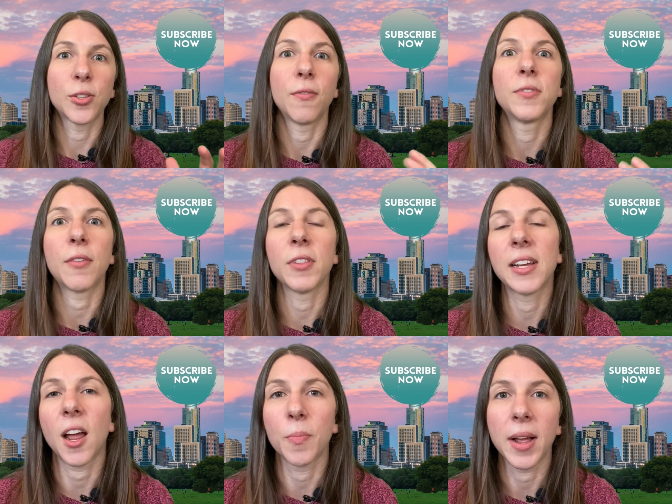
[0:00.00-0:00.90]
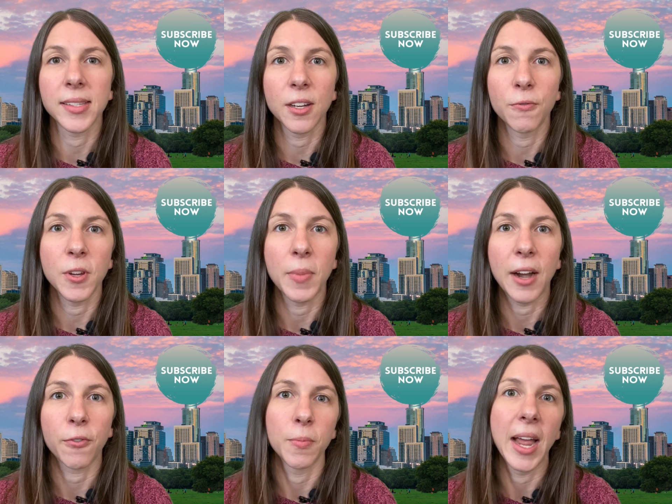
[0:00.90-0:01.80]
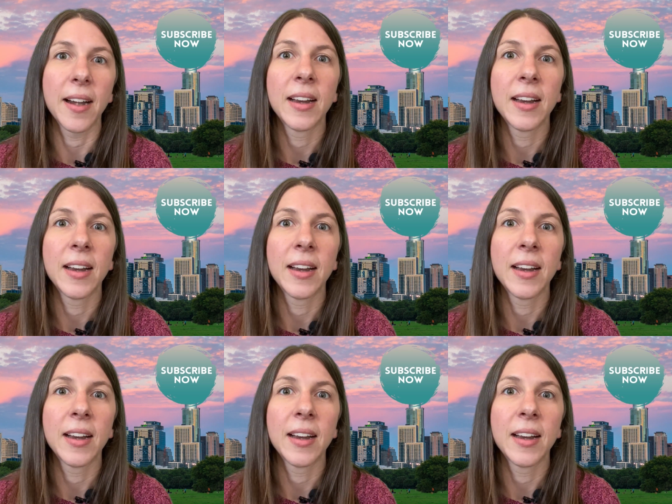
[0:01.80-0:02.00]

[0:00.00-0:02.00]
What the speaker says: So I've definitely gotten positive feedback from that.